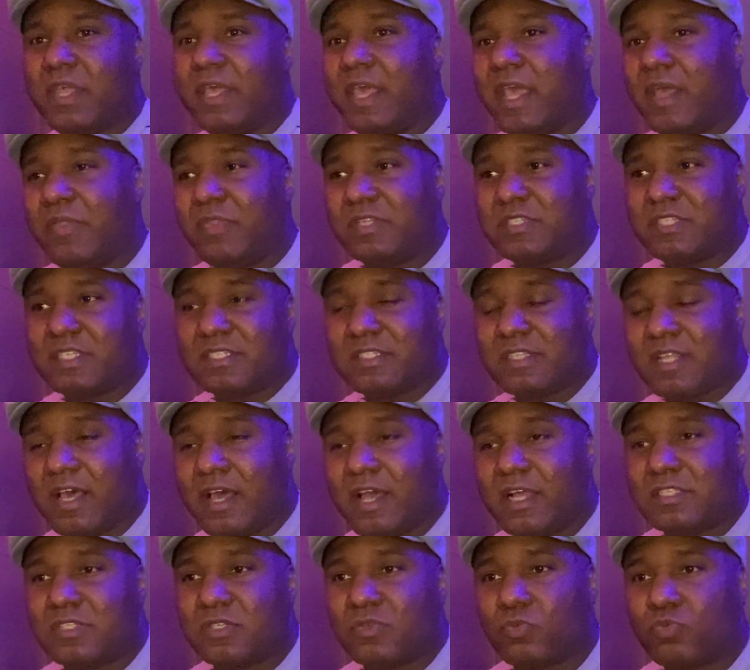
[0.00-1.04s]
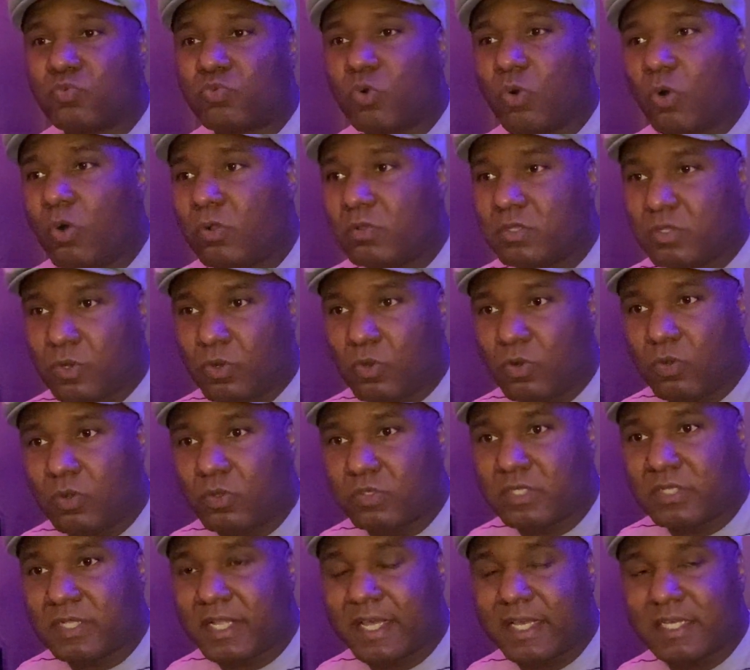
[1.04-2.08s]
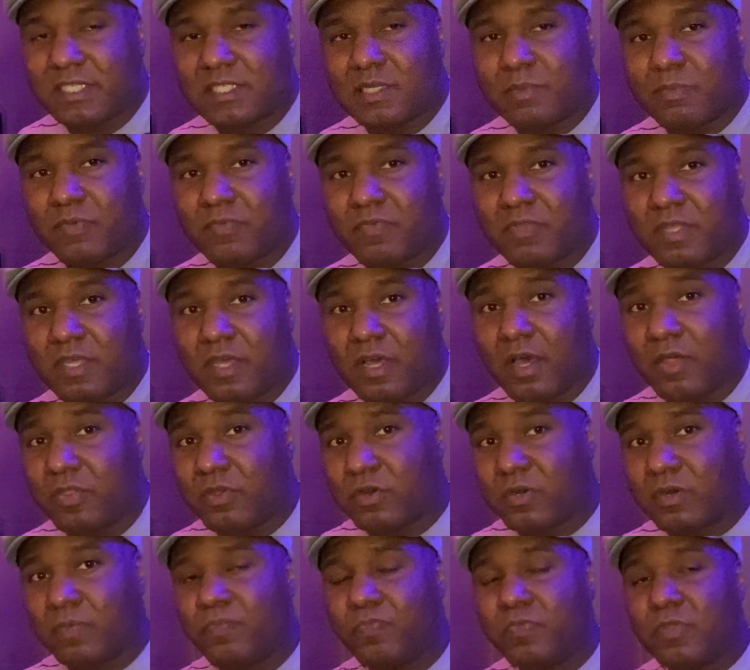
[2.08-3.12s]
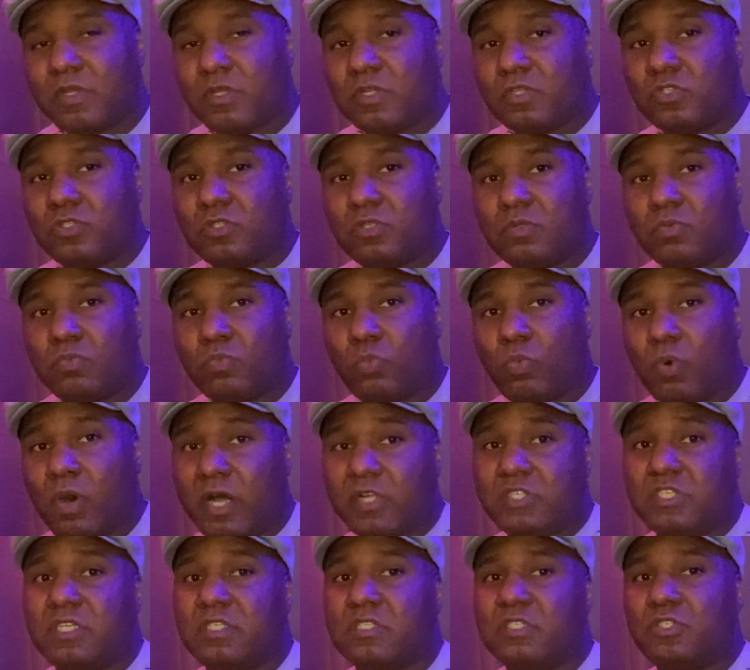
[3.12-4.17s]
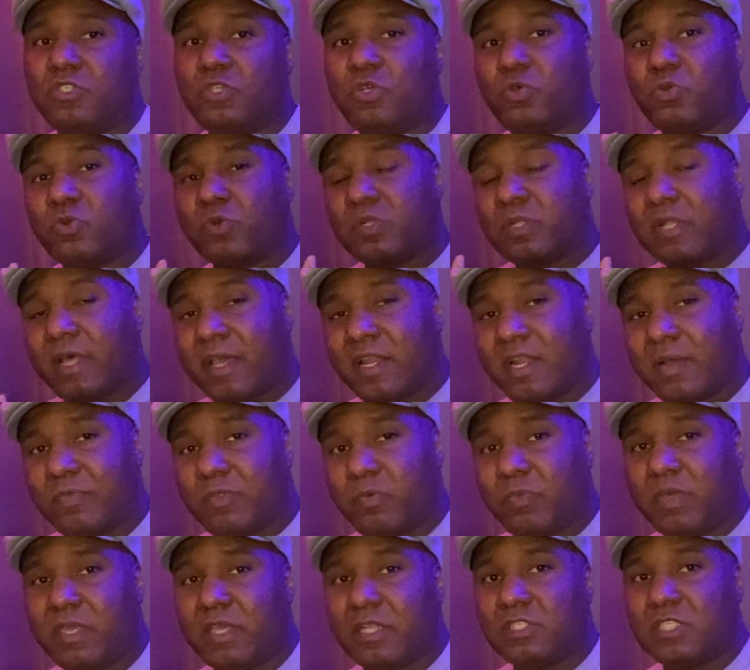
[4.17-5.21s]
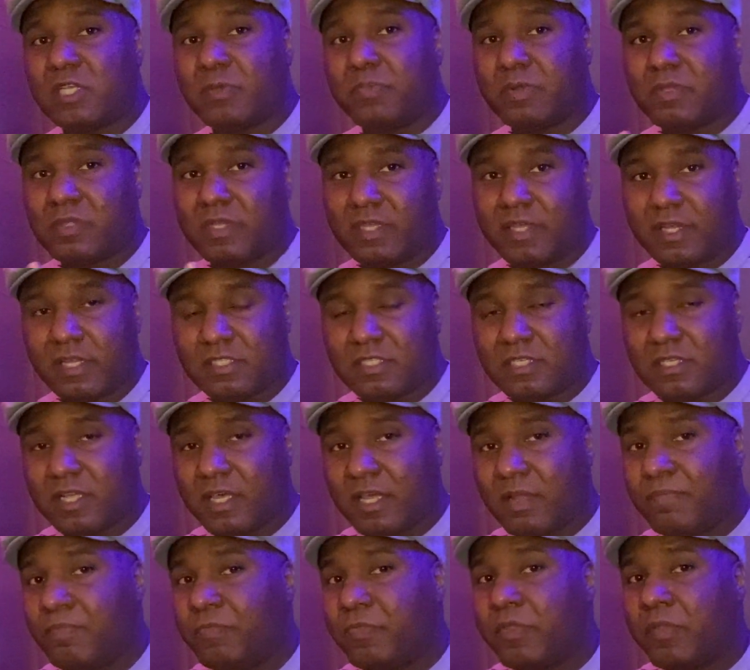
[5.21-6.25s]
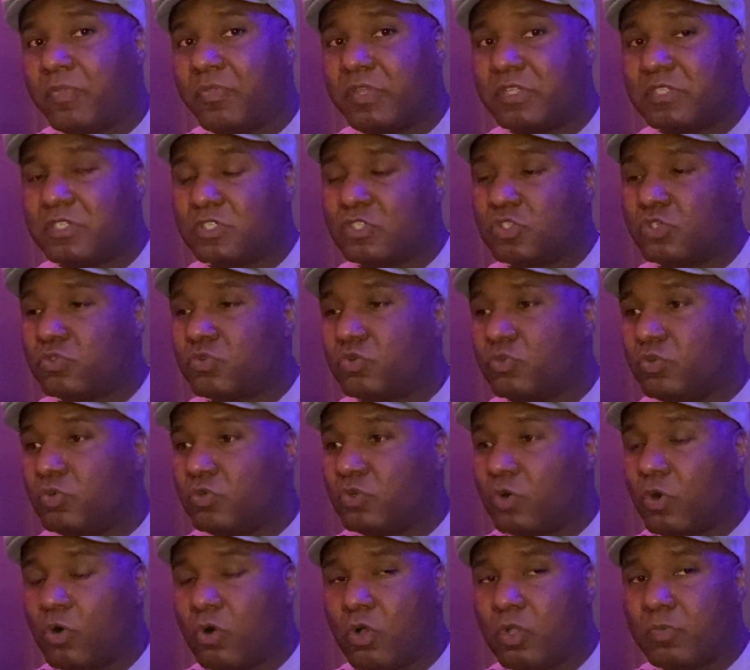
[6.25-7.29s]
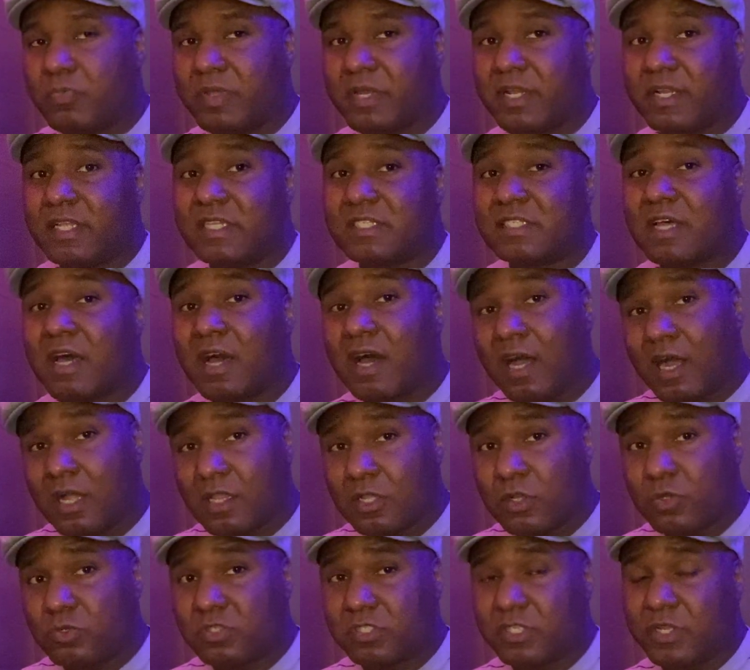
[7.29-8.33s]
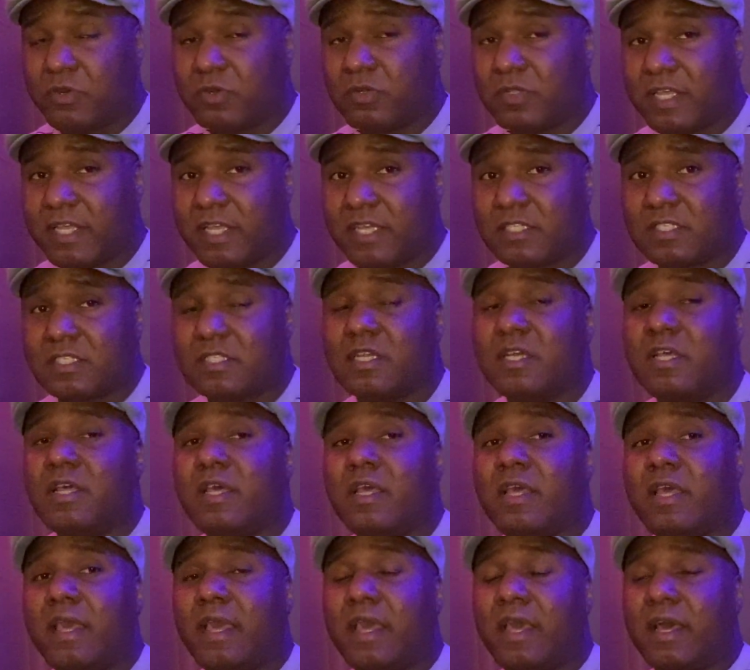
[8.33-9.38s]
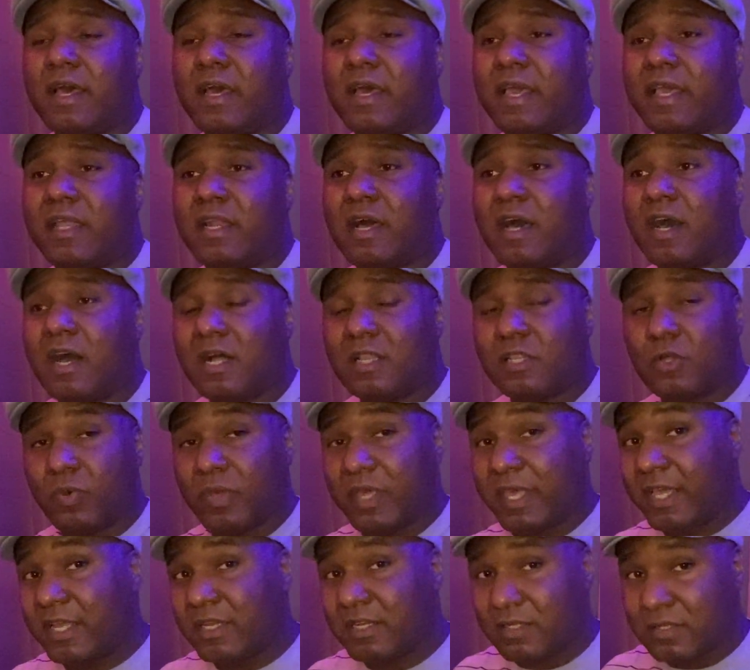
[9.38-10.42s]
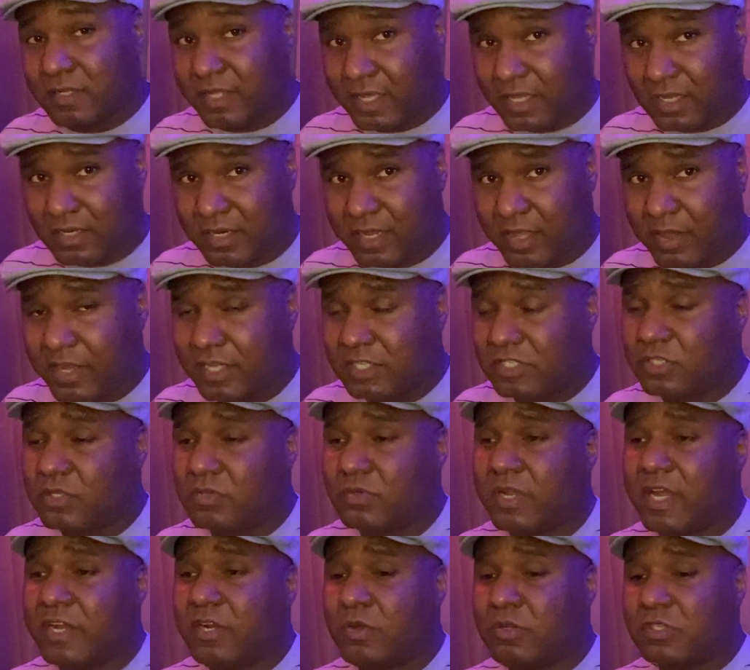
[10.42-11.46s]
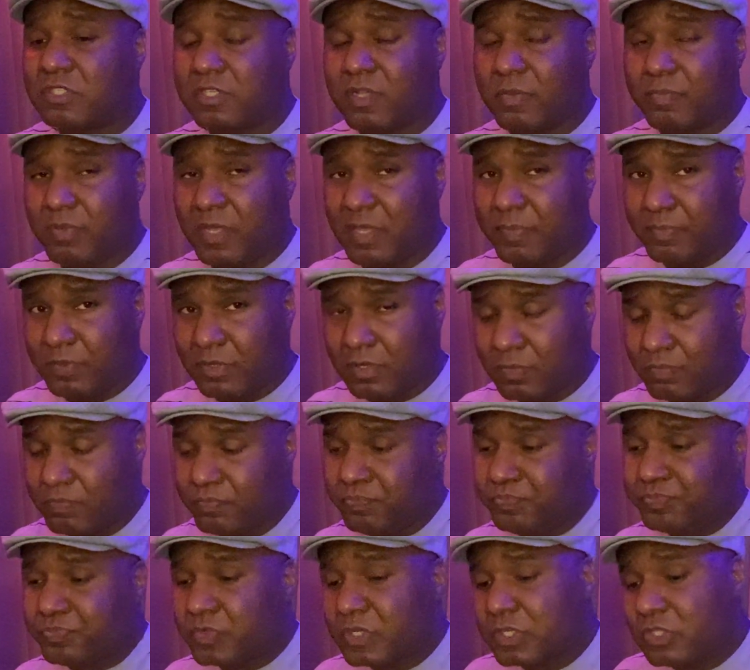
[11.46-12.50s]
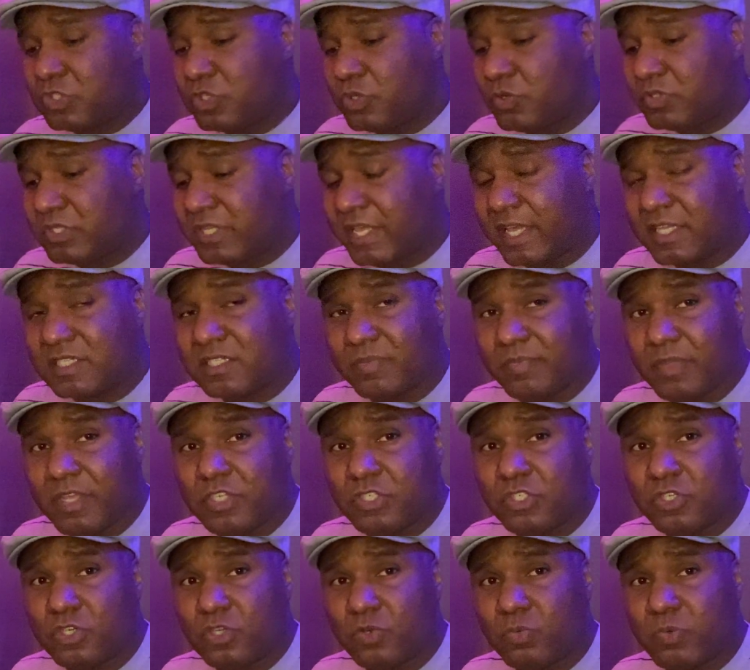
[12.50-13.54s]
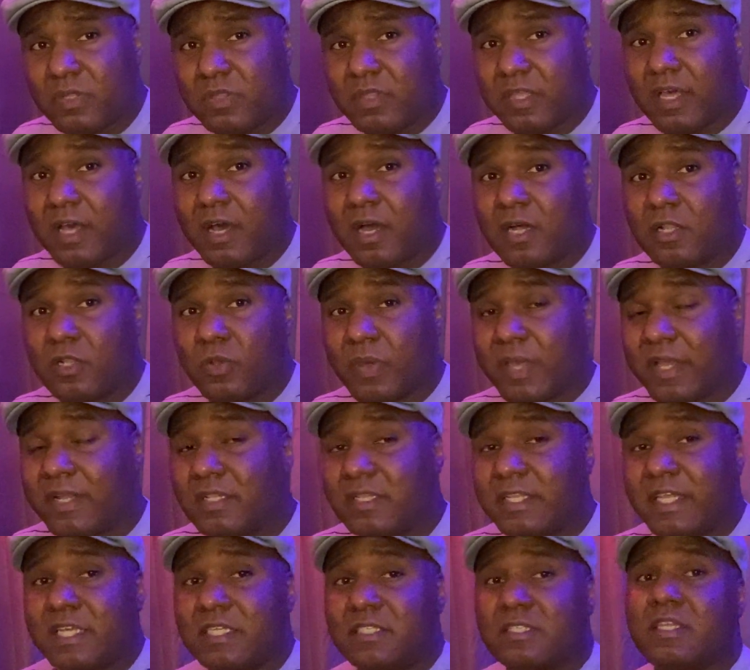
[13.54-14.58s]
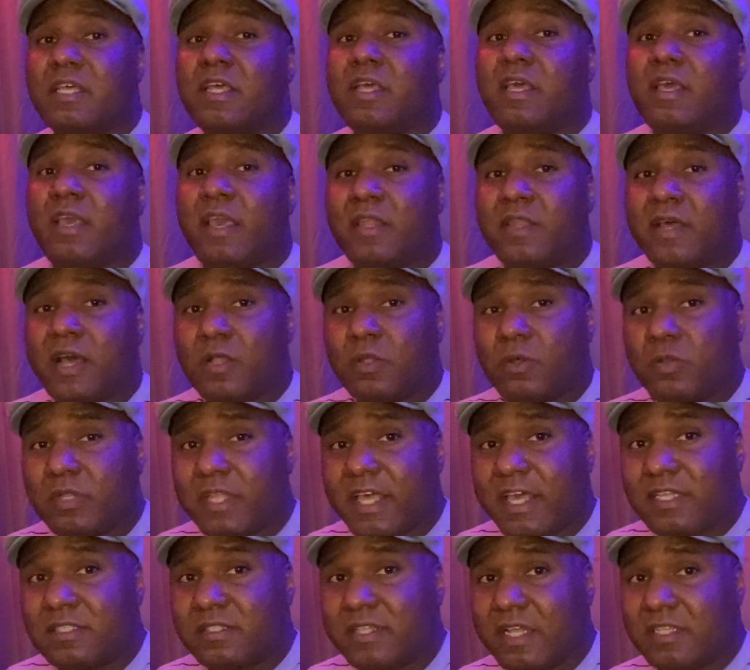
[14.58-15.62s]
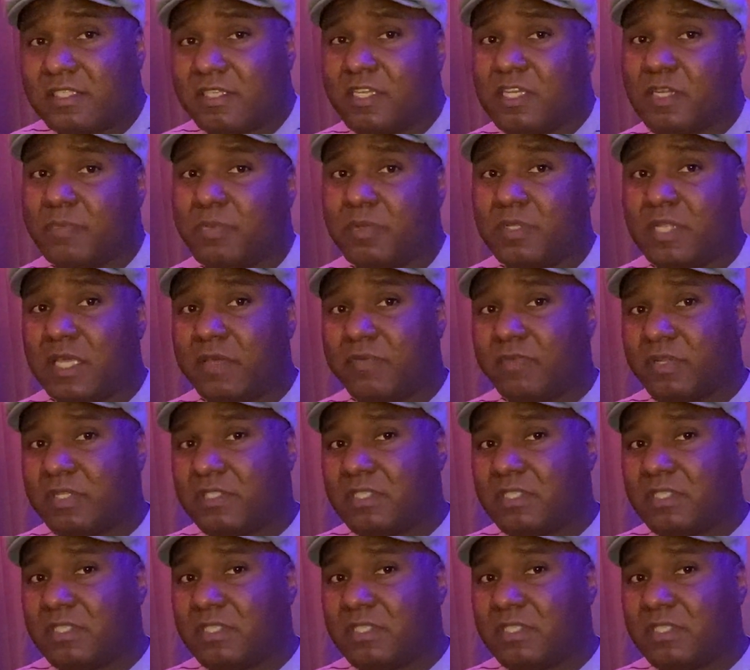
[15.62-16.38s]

And this is not rolled gold like some of the other watches in Tudor lineup that we can typically get today. This is true gold, but it is hollow center links and a hollow end link. Now, I know some people do take some issue with the hollow end links and hollow links. They tend to believe it